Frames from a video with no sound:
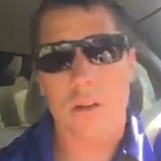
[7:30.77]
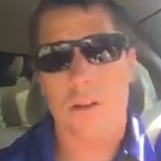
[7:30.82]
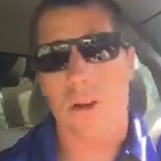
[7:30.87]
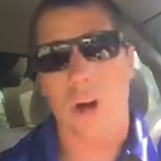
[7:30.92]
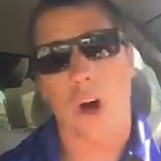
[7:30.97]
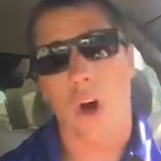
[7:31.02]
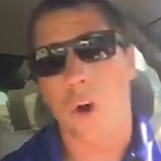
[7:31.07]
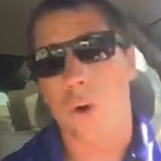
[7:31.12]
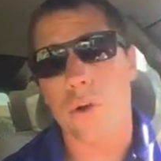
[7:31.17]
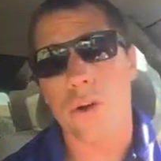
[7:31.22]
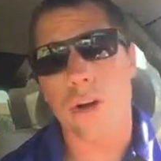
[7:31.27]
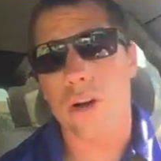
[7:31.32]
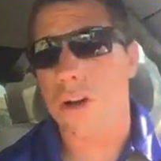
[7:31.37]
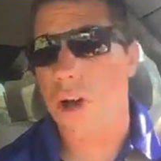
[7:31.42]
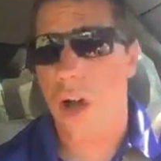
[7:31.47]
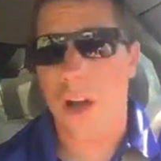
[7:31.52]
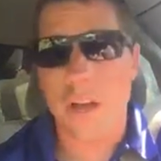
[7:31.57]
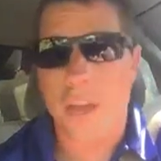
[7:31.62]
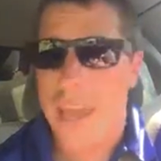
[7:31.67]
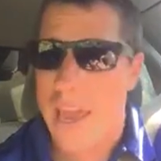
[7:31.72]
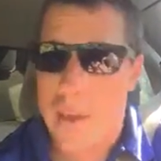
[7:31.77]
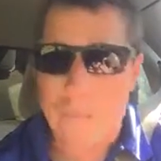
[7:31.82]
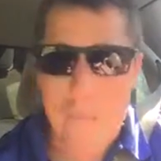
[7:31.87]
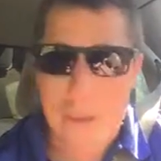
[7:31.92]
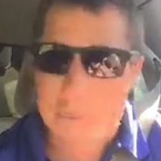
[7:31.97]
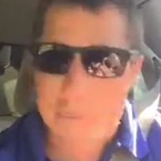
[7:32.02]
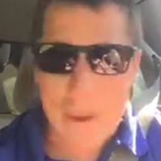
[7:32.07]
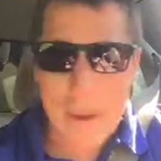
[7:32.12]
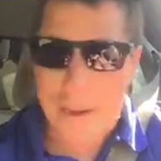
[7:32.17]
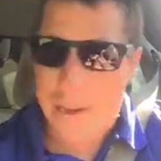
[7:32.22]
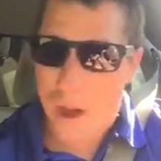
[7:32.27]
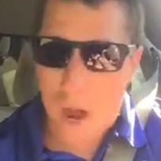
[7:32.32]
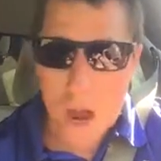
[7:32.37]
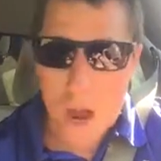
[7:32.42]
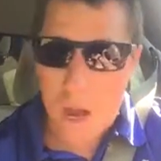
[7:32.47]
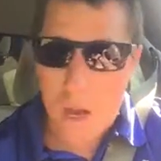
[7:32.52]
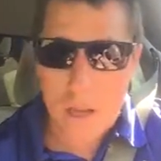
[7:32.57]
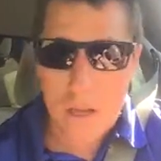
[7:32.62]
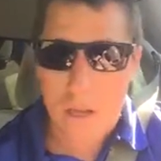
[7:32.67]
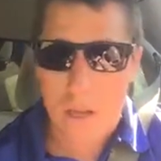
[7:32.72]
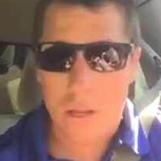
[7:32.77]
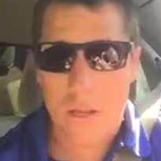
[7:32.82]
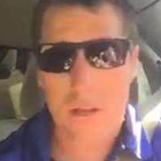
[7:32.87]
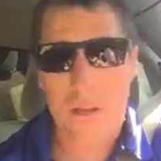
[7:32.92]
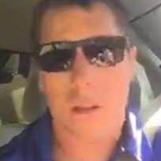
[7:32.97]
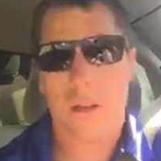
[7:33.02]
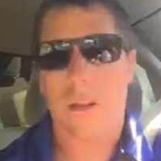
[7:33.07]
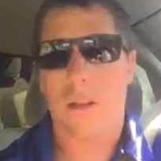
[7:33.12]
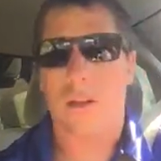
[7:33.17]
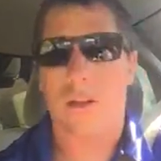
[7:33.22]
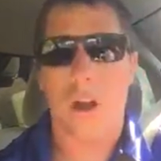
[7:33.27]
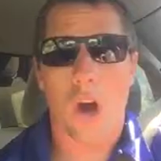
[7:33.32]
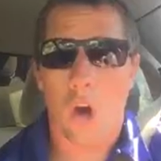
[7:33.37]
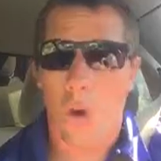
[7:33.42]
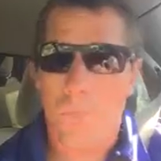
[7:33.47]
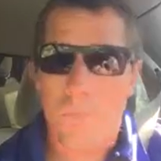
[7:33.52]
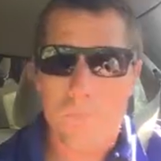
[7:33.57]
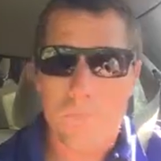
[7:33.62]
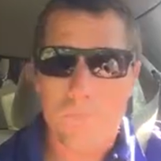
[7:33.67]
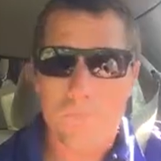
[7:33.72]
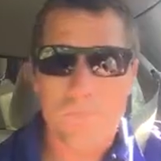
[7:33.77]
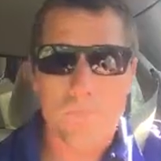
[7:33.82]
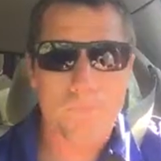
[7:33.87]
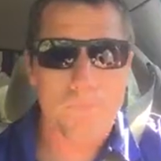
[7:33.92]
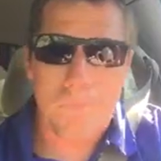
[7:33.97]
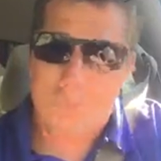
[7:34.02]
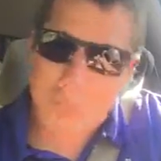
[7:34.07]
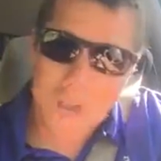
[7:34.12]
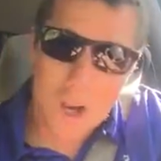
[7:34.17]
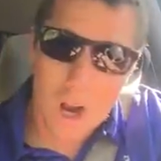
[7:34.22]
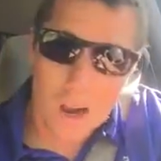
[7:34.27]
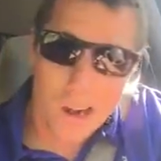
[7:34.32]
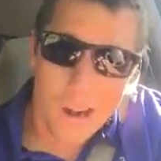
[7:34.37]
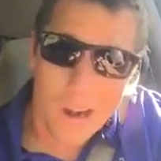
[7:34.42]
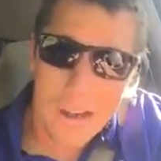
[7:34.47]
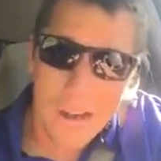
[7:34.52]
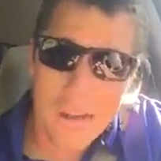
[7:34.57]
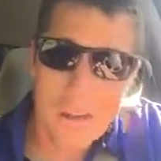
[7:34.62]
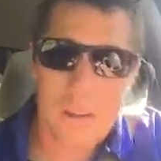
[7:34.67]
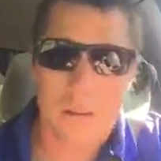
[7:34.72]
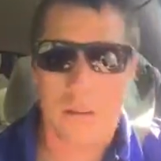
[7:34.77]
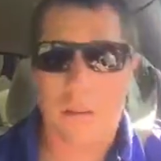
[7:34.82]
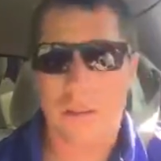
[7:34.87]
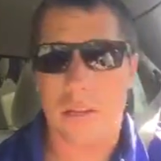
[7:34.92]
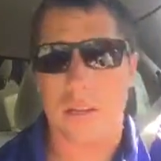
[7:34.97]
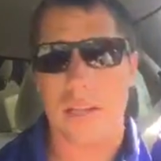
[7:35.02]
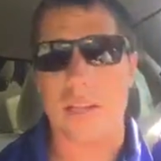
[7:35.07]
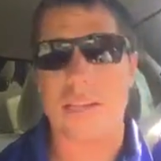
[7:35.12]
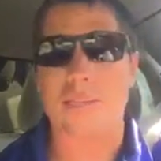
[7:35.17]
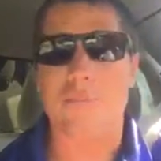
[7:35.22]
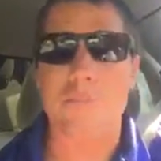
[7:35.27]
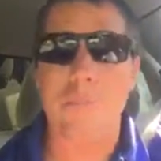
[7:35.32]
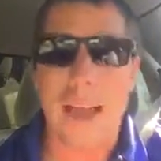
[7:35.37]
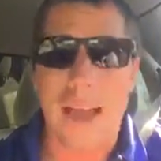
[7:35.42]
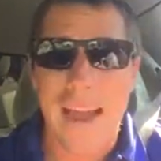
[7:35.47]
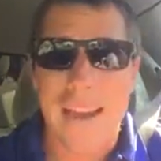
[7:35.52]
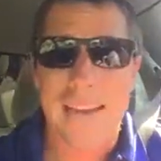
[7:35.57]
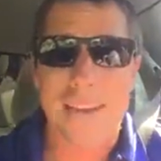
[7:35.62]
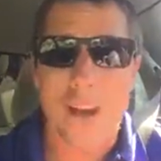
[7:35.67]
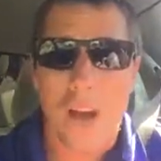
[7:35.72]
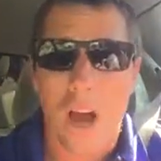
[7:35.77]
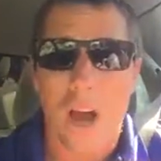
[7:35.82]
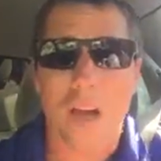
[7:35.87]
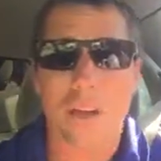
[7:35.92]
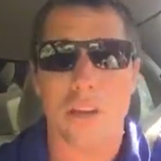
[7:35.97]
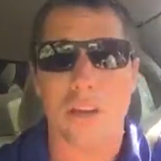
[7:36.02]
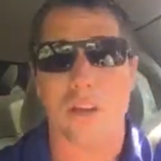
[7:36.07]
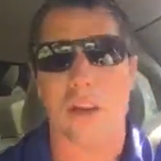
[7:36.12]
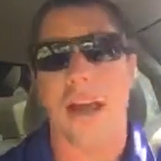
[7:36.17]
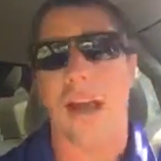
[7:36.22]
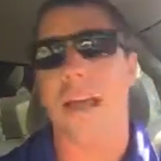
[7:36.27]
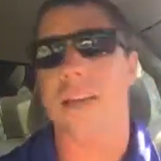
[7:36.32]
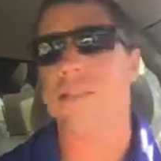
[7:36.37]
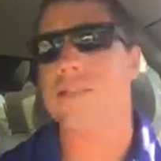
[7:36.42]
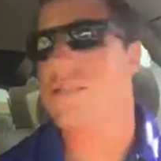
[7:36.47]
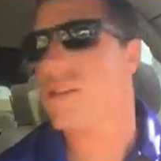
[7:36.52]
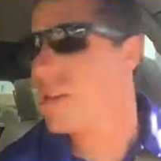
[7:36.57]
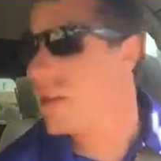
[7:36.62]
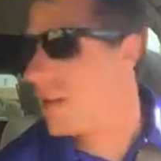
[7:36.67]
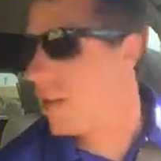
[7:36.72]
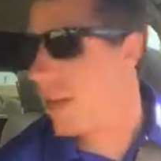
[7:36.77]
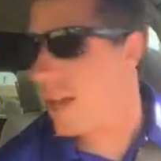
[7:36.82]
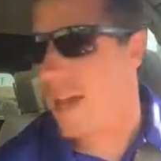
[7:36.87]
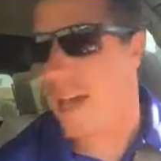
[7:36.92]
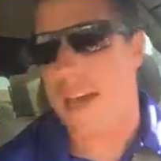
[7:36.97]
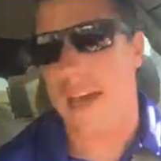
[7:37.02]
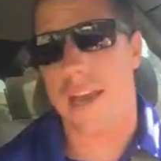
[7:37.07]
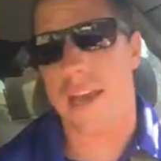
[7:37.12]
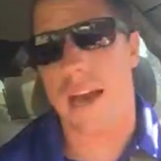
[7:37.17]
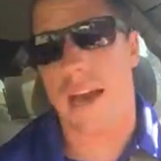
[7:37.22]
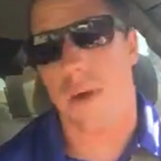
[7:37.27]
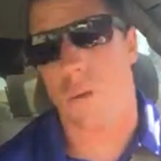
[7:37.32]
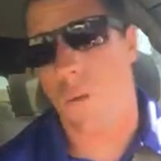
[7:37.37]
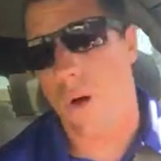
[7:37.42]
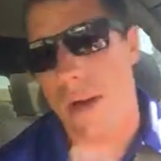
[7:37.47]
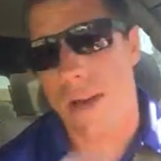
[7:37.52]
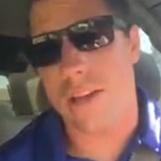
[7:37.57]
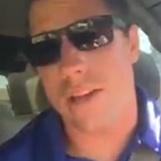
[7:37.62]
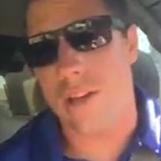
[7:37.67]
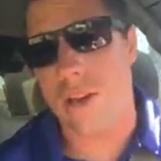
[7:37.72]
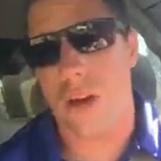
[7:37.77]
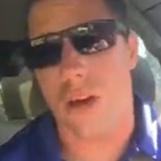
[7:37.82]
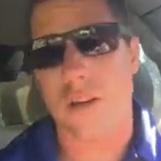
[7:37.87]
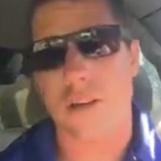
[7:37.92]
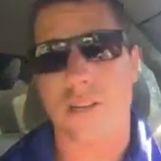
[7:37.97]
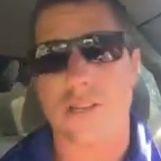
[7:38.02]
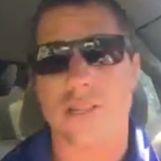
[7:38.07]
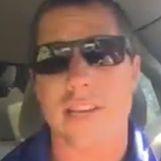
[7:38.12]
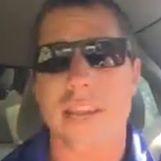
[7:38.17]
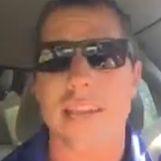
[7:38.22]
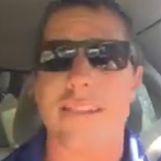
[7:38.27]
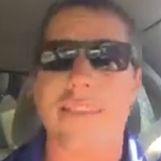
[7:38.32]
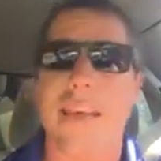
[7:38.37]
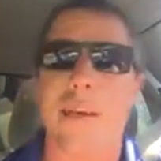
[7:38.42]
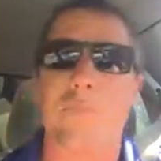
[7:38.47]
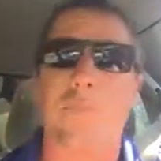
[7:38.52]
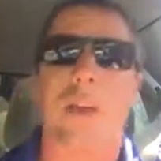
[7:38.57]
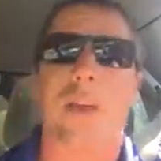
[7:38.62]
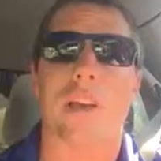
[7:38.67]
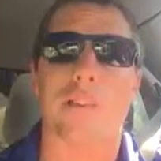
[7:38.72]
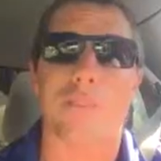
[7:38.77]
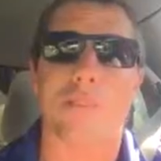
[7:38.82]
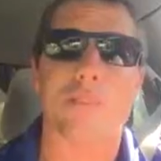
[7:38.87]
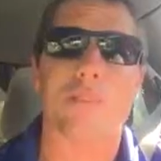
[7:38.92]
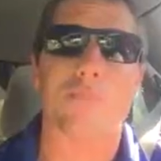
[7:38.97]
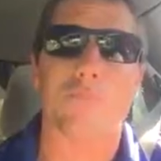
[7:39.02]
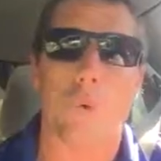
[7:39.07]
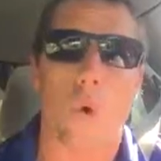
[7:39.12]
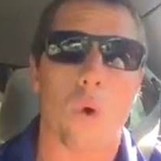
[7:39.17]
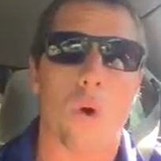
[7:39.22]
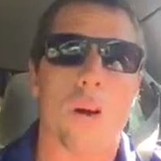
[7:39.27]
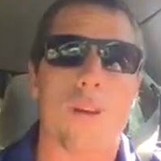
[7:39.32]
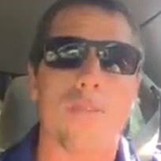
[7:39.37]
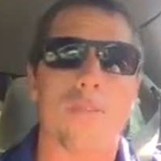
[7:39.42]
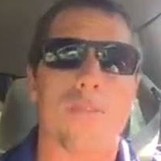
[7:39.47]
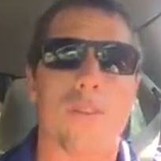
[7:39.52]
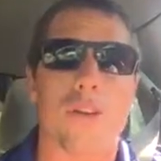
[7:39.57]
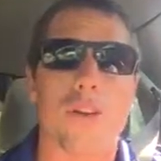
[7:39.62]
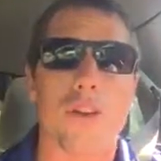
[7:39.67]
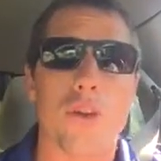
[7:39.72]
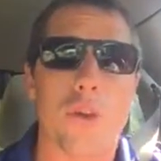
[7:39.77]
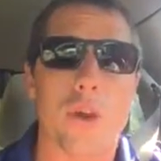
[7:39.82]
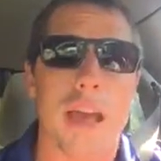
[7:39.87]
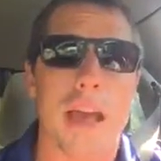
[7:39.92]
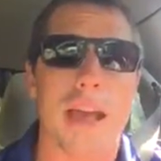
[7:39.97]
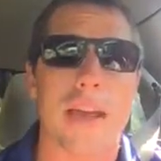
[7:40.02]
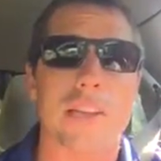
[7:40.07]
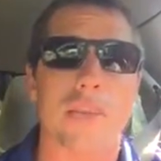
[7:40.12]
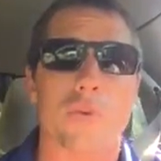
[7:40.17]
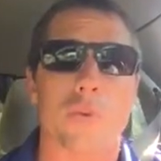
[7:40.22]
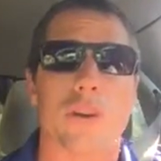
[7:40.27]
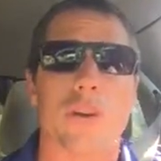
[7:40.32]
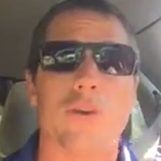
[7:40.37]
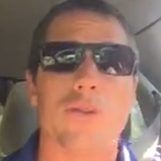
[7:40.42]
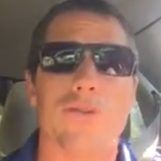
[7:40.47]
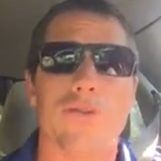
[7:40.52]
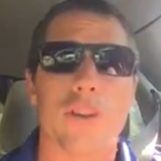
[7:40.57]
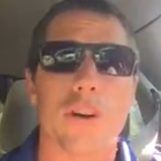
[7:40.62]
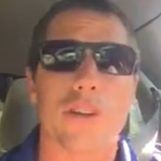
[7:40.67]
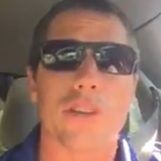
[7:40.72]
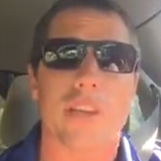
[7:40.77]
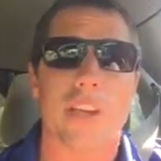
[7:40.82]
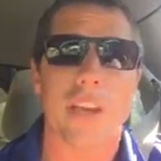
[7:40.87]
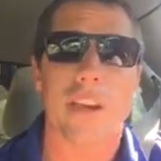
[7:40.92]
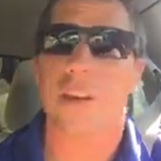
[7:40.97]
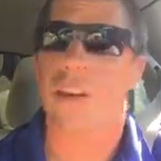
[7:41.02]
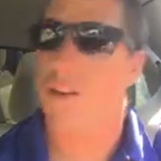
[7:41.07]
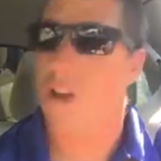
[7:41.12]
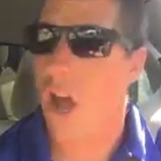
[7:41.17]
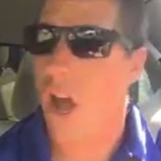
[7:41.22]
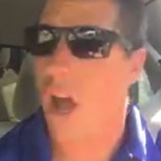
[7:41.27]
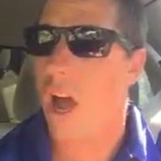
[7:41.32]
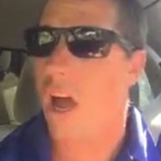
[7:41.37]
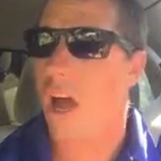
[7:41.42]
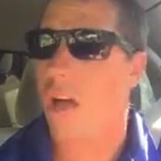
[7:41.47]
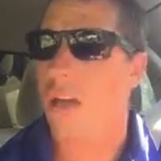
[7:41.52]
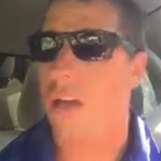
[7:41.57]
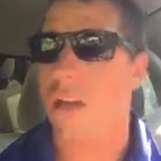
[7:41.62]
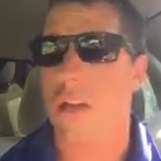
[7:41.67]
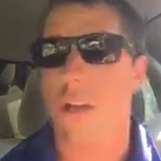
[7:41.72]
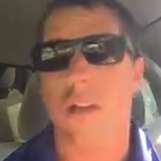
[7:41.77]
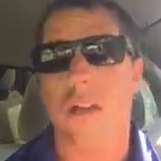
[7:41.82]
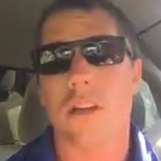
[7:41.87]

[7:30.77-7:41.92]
No, your dog can't meet my dog. Nope. Sorry. He's my dog, you guys. And I want you to understand that, because it's important for you guys, when you first get a dog,